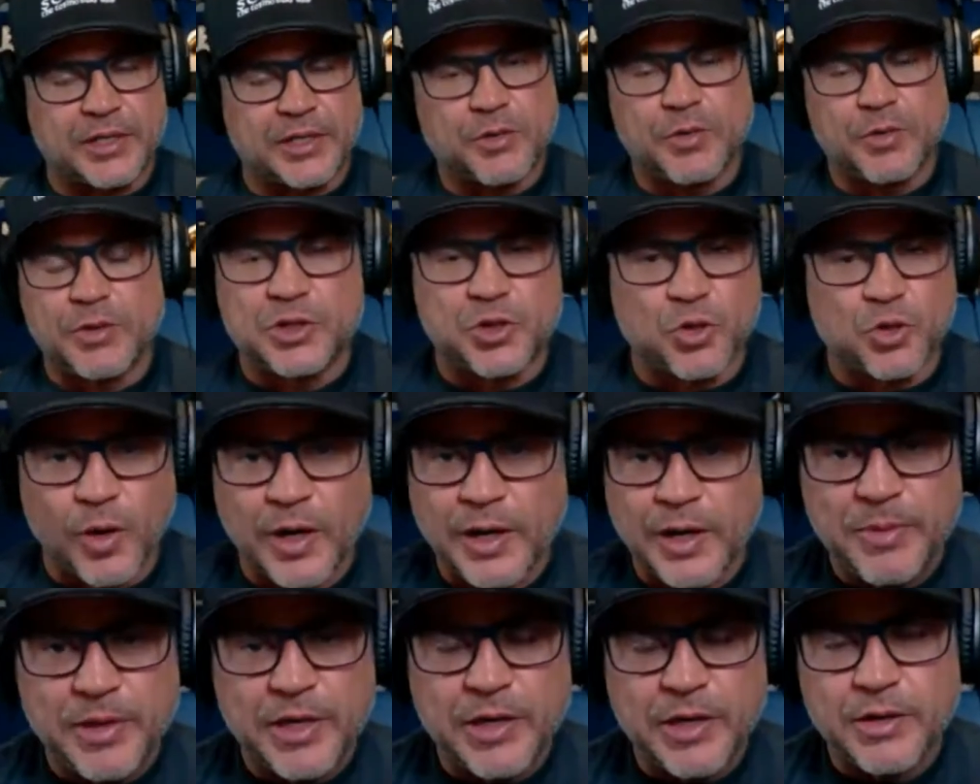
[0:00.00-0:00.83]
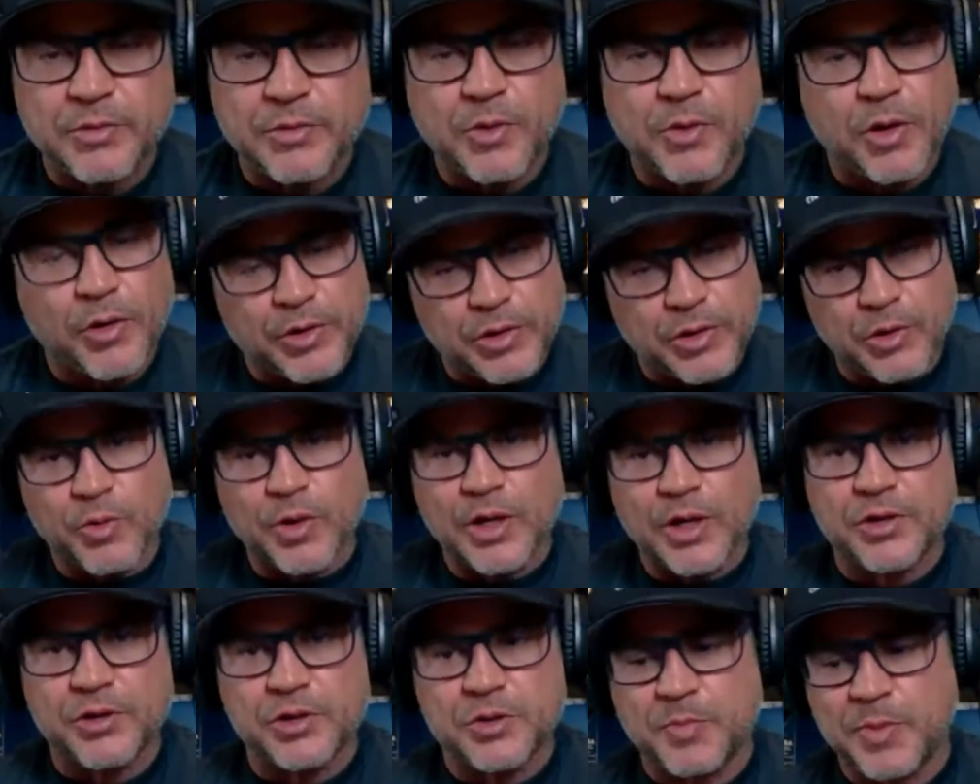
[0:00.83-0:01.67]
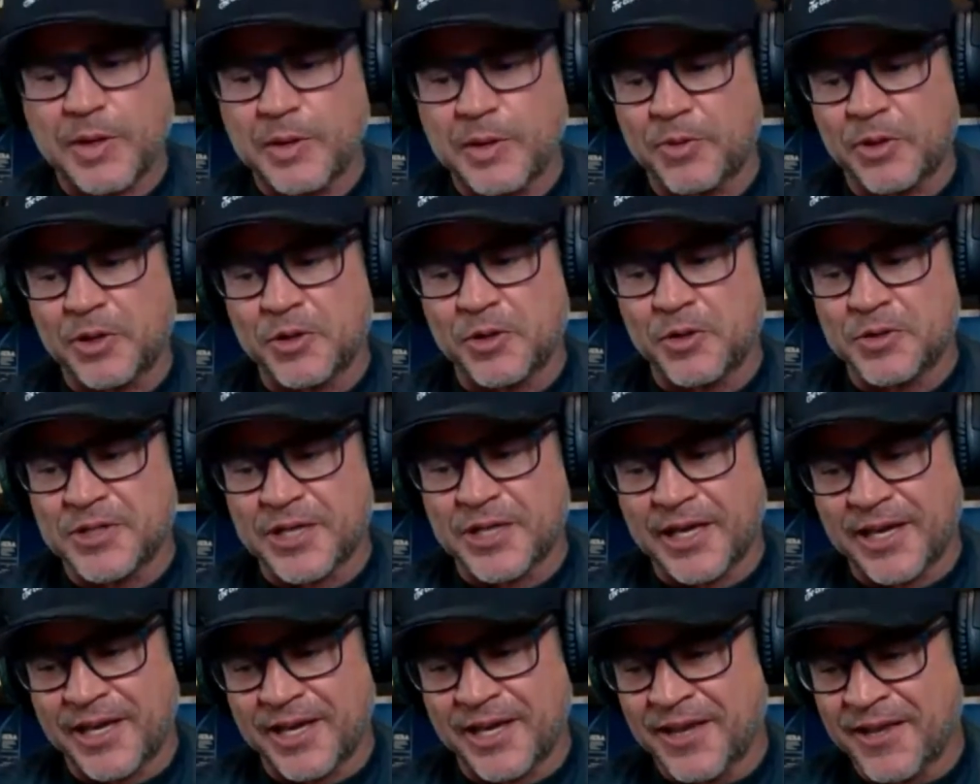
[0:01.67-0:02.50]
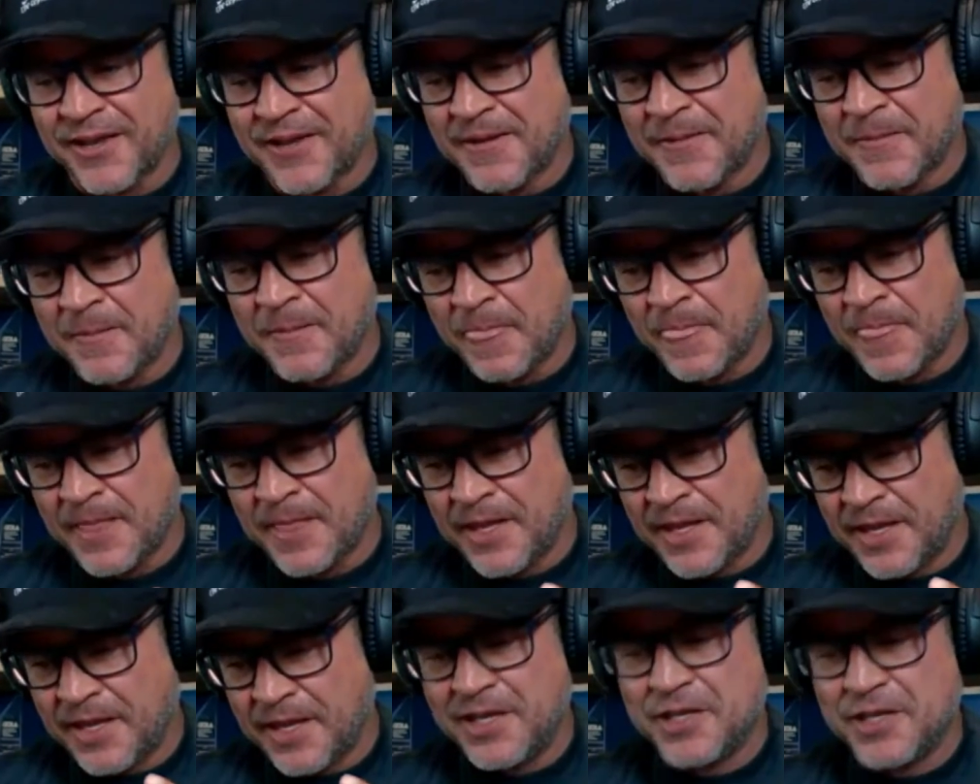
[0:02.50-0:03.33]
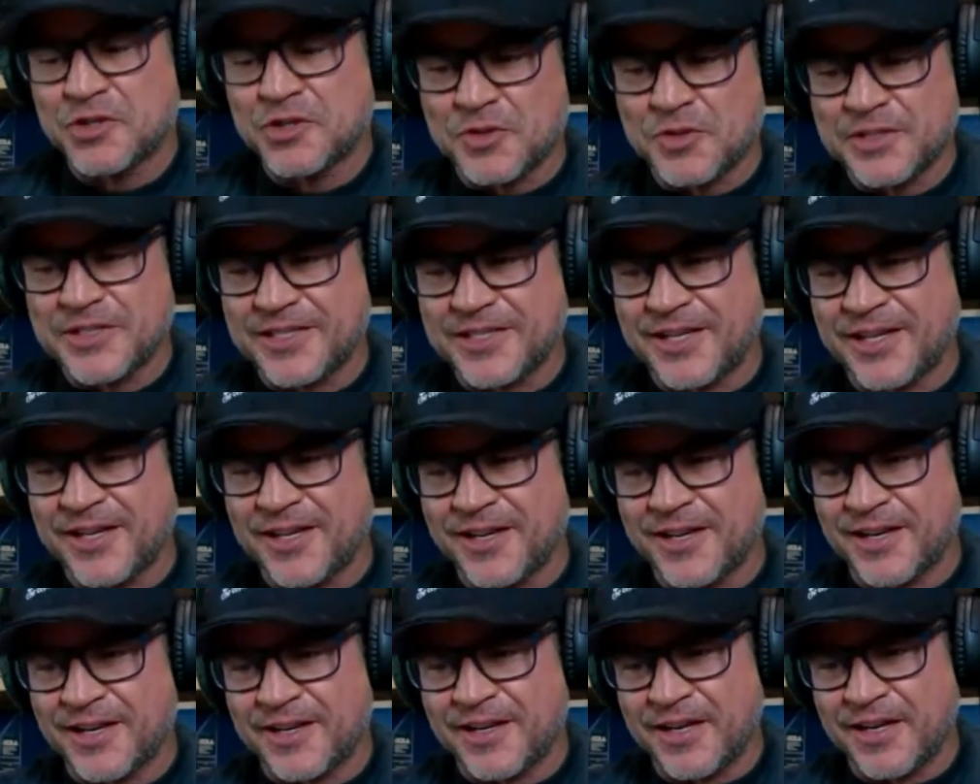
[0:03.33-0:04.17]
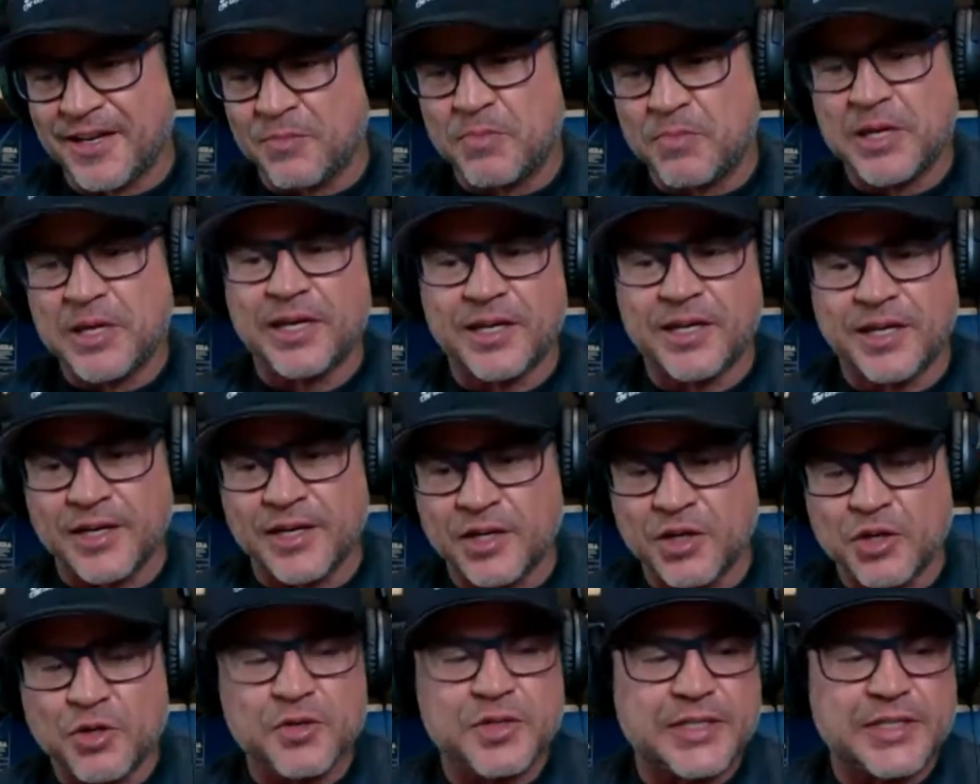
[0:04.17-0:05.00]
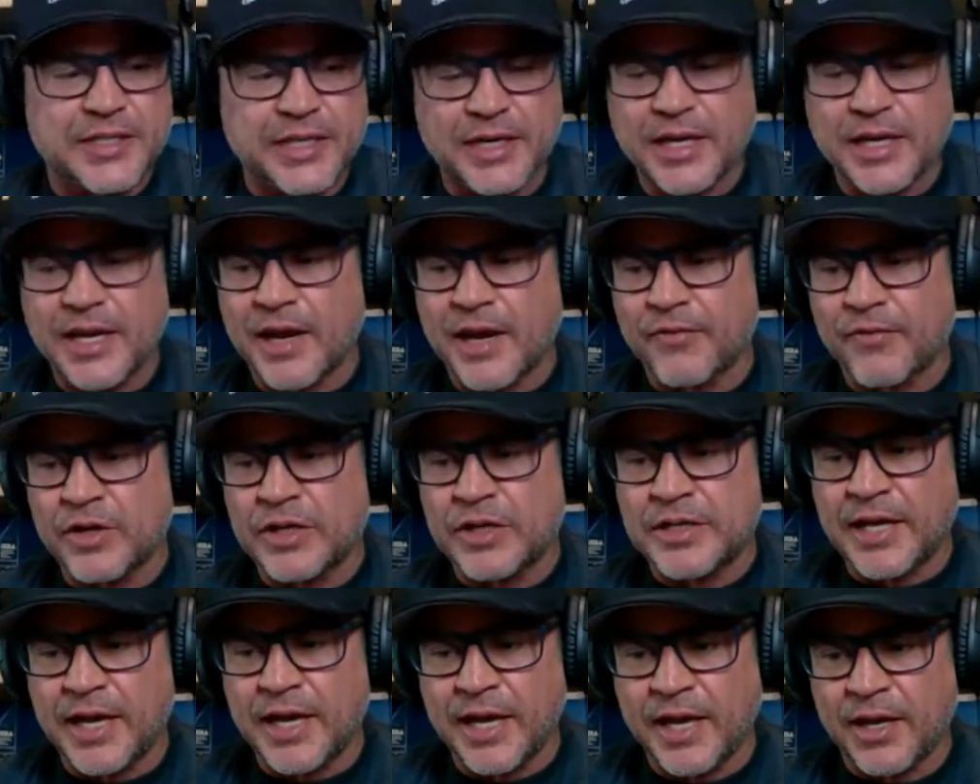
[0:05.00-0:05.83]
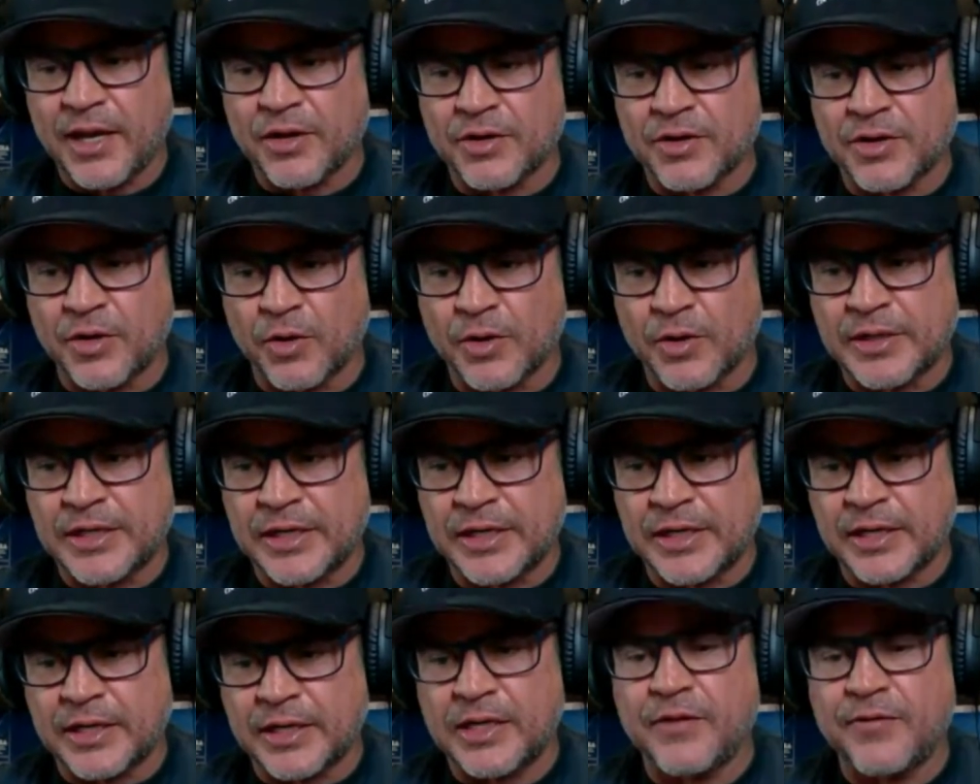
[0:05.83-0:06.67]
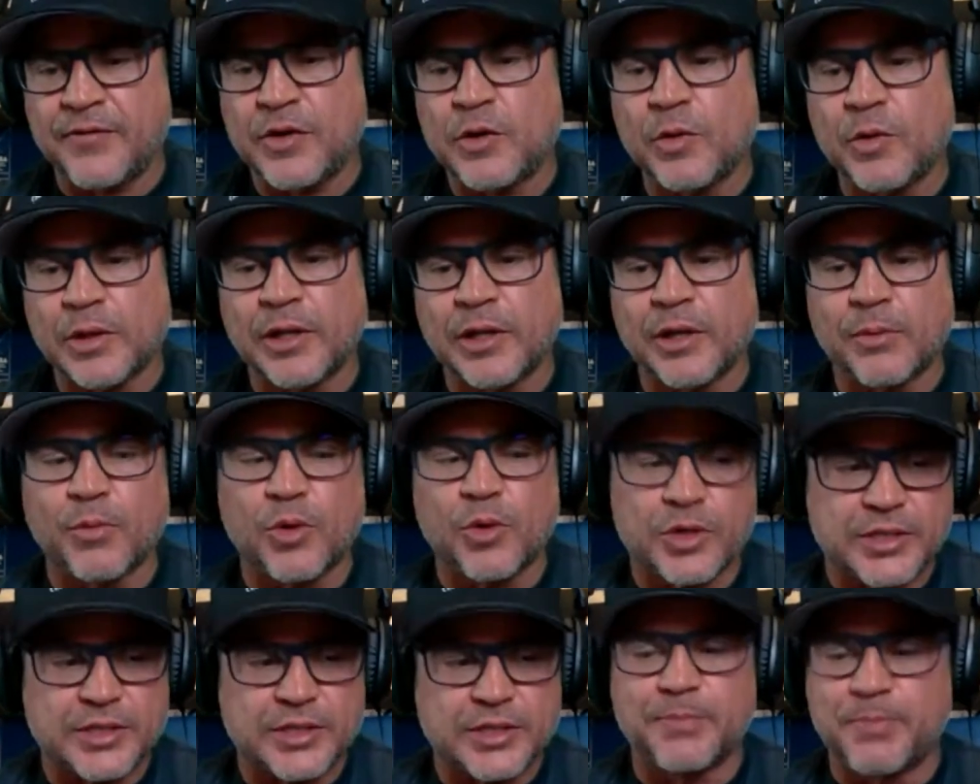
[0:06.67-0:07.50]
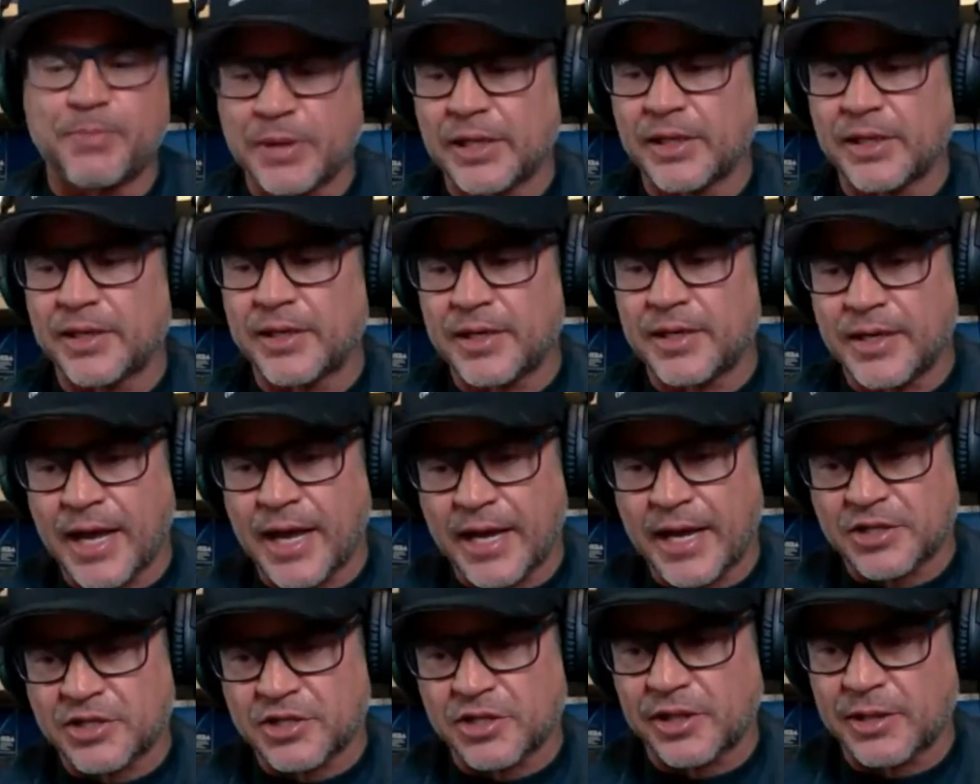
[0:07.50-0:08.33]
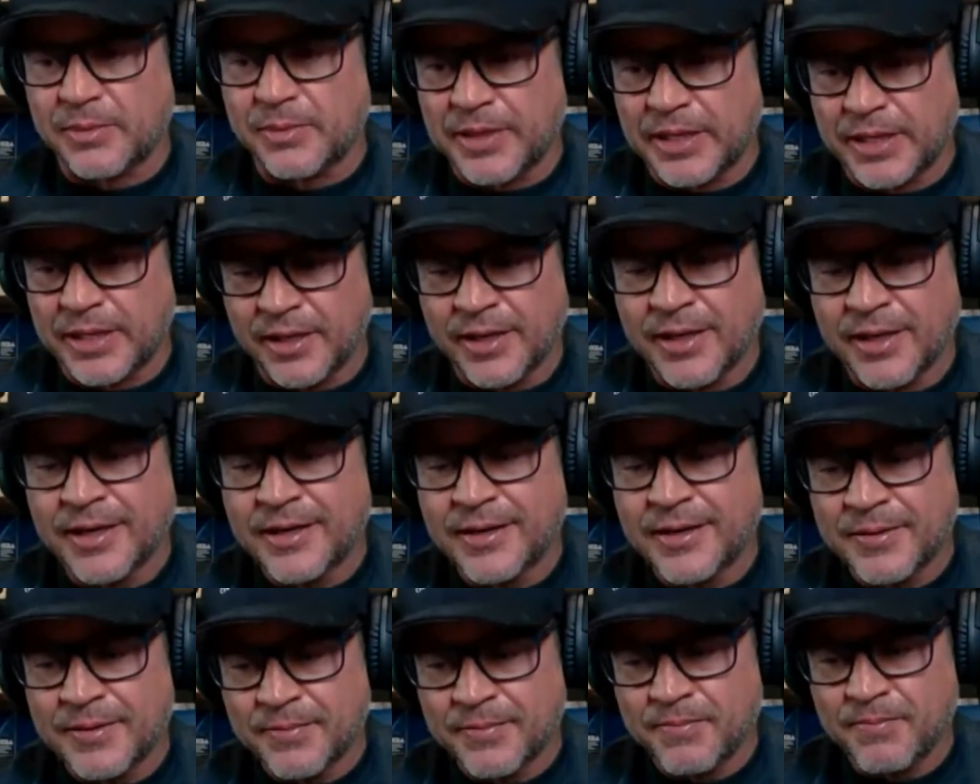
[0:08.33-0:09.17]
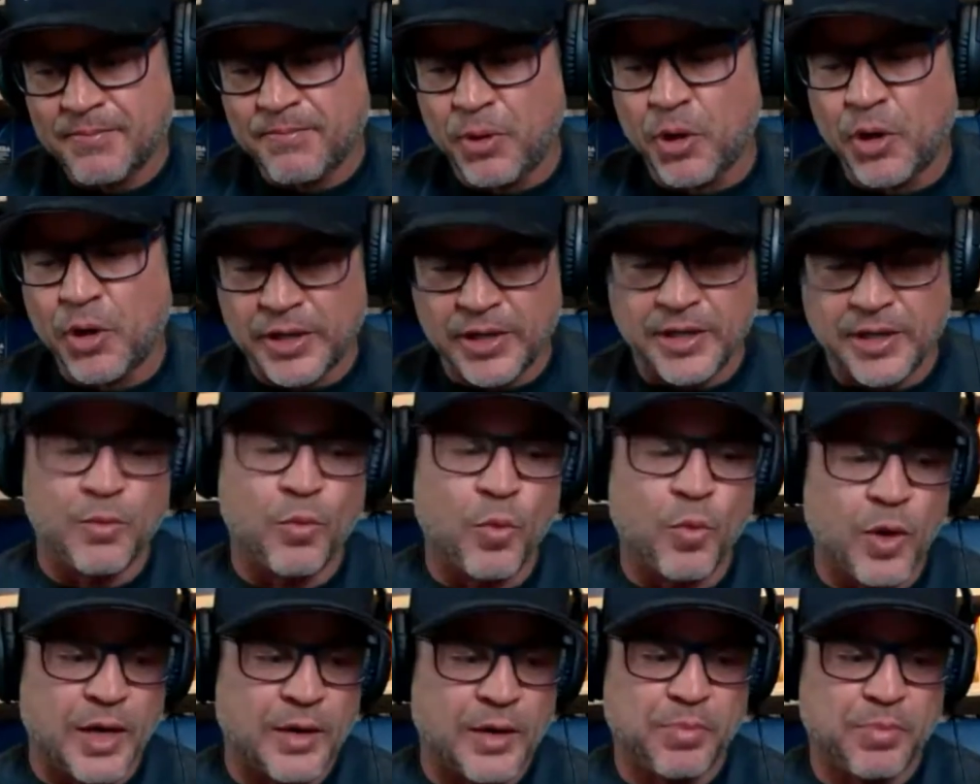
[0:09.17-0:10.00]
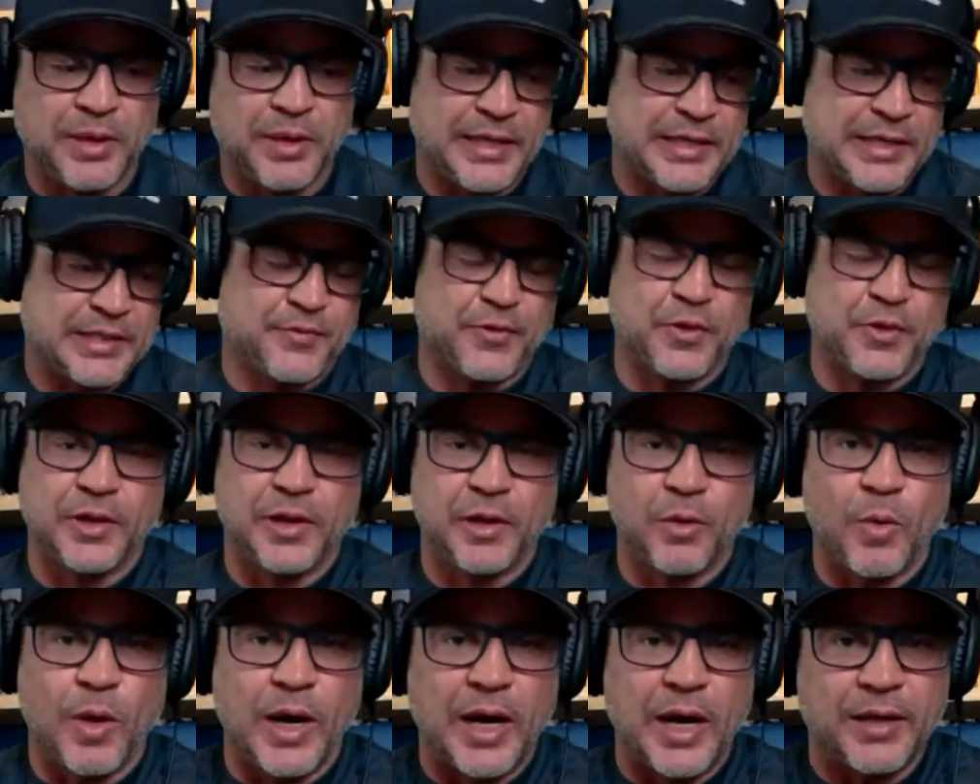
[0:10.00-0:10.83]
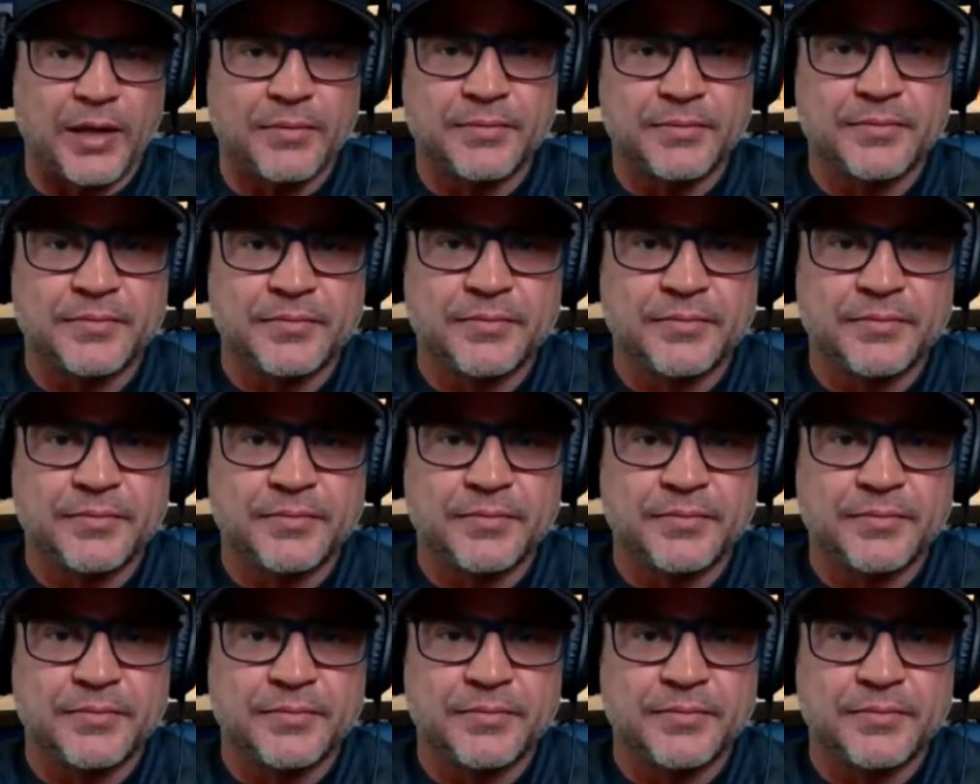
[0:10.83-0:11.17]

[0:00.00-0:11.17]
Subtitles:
Do you enjoy being on the road? Are you one of those people who's like interested in being in a new city every day, or did it give you a little more stability to actually be put in one place for a little while?